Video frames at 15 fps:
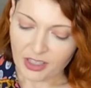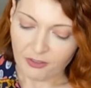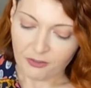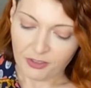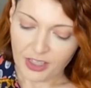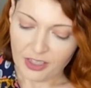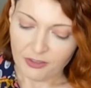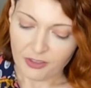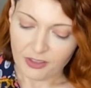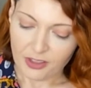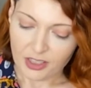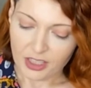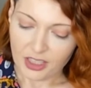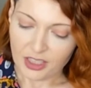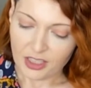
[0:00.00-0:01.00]
the flavor
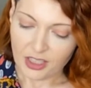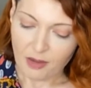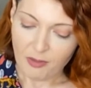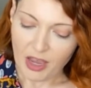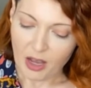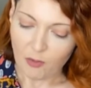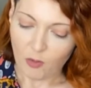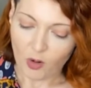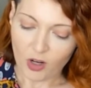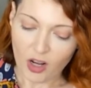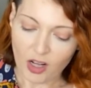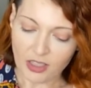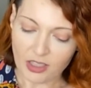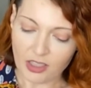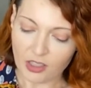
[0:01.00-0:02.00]
is somehow more
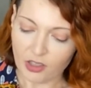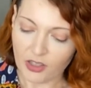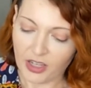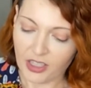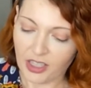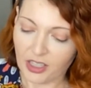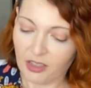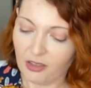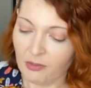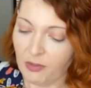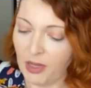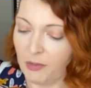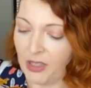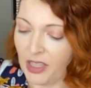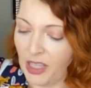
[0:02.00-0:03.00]
concentrated.
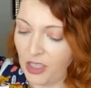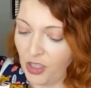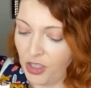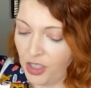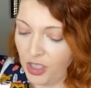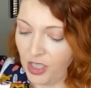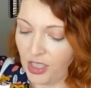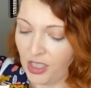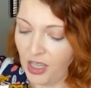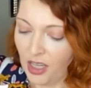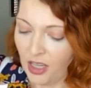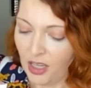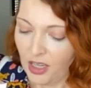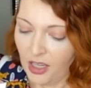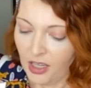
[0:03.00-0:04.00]
Maybe that's just
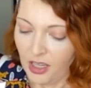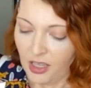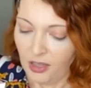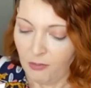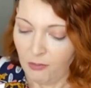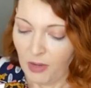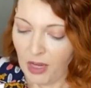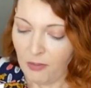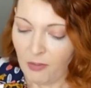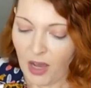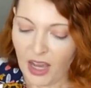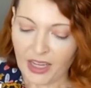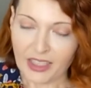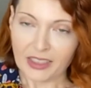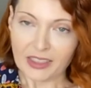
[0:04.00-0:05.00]
my
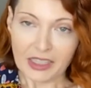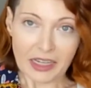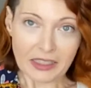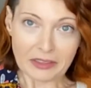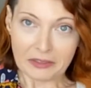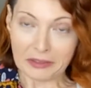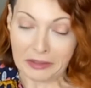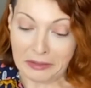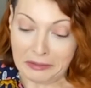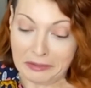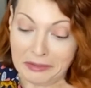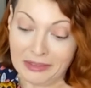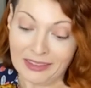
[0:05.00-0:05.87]
mind, I don't know.